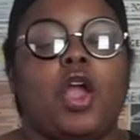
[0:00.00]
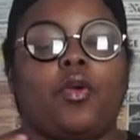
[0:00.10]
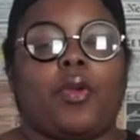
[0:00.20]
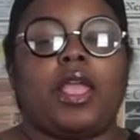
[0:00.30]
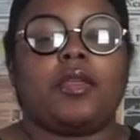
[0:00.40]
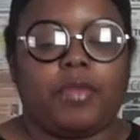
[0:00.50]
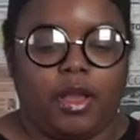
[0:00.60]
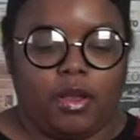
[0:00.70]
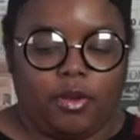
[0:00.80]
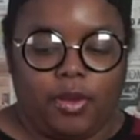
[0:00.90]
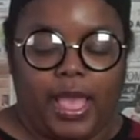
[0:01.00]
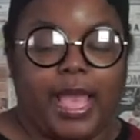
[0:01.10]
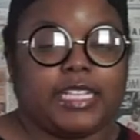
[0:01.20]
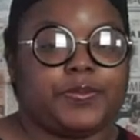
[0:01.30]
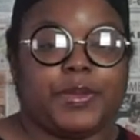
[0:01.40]
rainbow
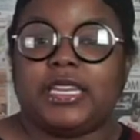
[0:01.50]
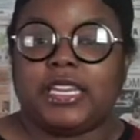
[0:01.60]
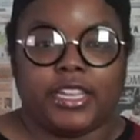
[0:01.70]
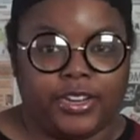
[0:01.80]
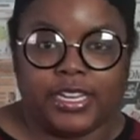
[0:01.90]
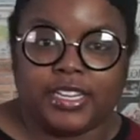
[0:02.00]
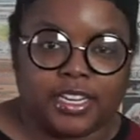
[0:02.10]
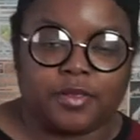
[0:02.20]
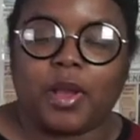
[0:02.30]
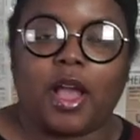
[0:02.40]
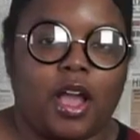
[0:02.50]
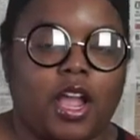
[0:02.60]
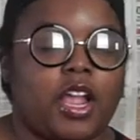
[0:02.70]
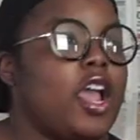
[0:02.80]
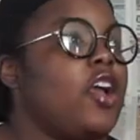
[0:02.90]
has been near and dear in my
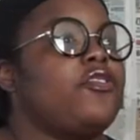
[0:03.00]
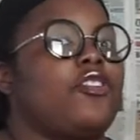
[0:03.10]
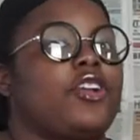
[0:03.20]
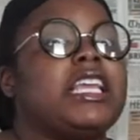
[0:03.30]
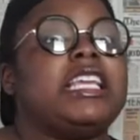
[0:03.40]
heart for